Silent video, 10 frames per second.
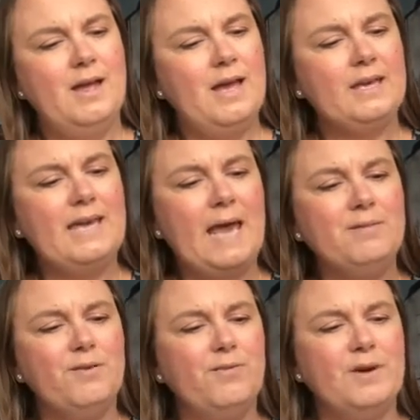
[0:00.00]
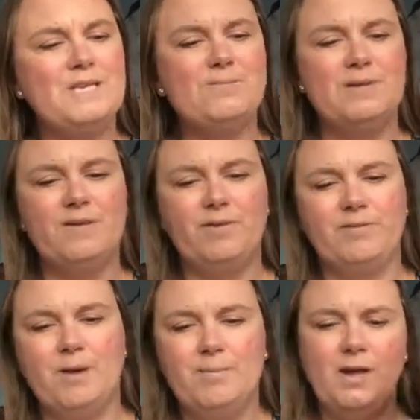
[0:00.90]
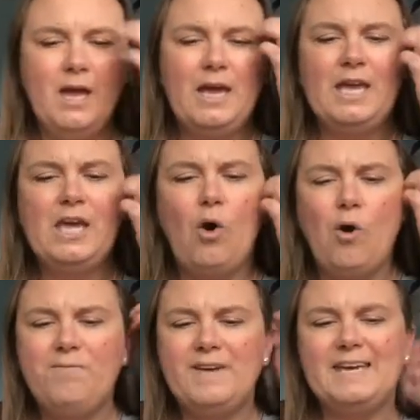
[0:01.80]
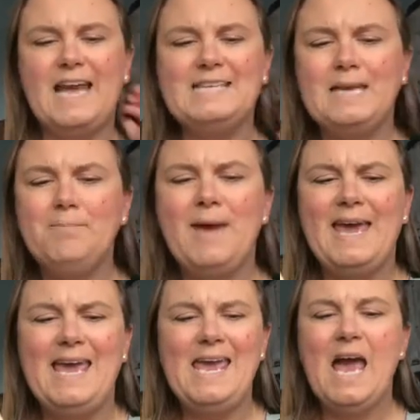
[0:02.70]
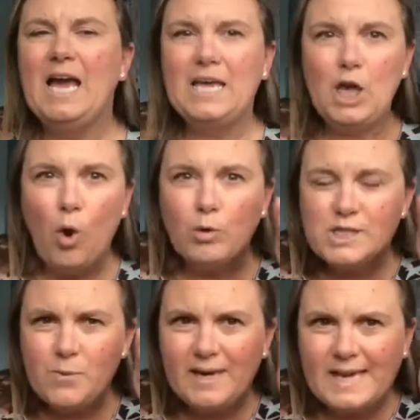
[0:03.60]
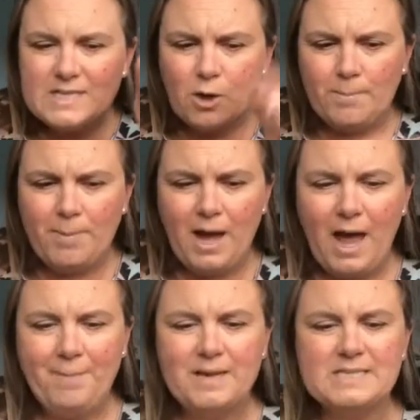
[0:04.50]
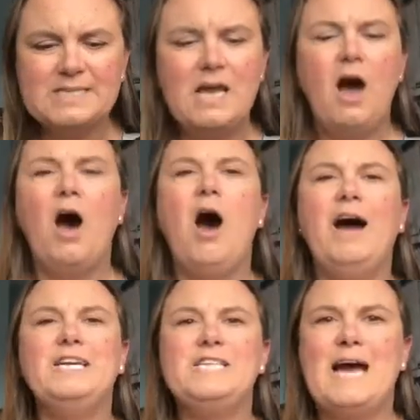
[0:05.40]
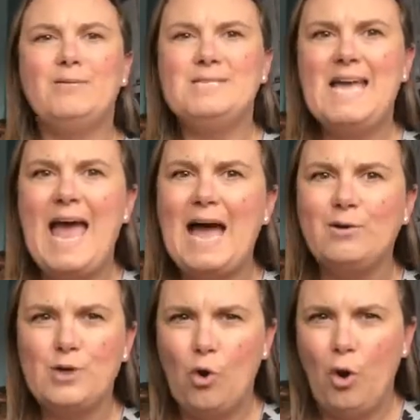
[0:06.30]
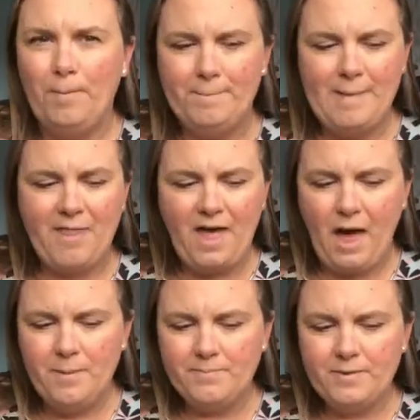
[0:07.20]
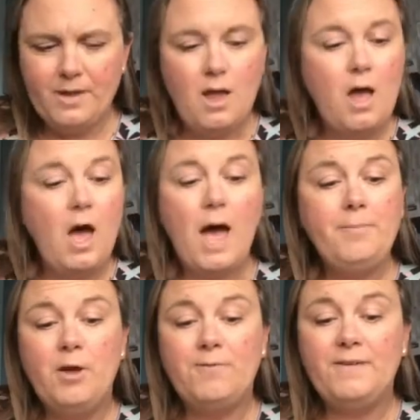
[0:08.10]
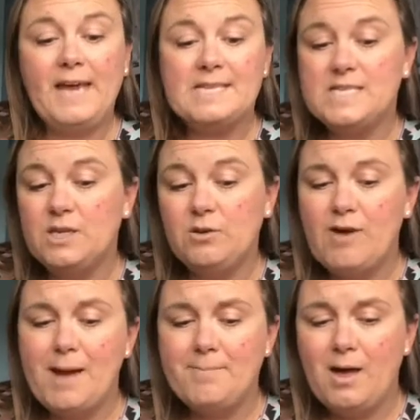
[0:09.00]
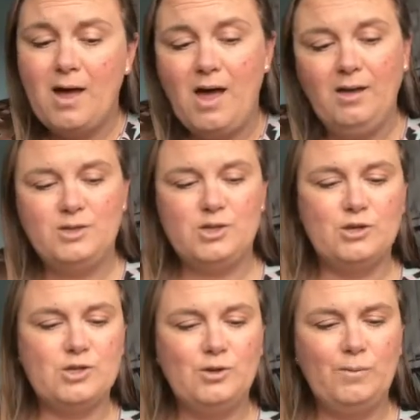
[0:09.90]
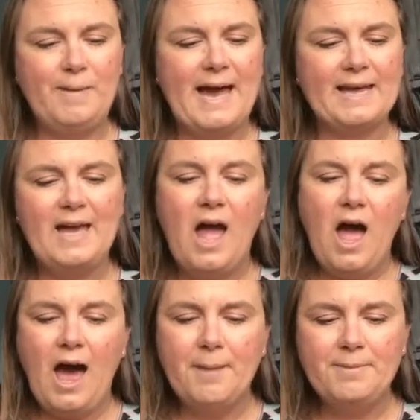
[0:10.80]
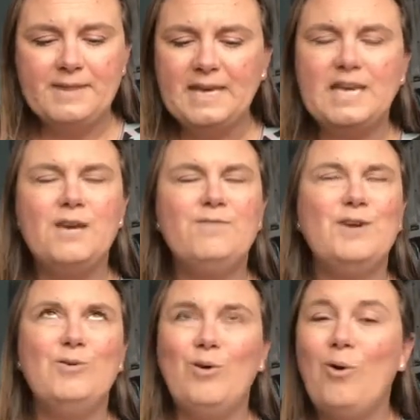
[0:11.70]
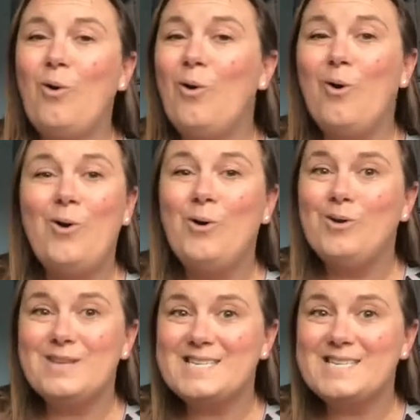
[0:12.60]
came the voice from the living room. "You're forgetting me. You're doing it on purpose. I shall tell your mother." "I'm not forgetting you, Grandma," George called back. "I'm thinking of you all the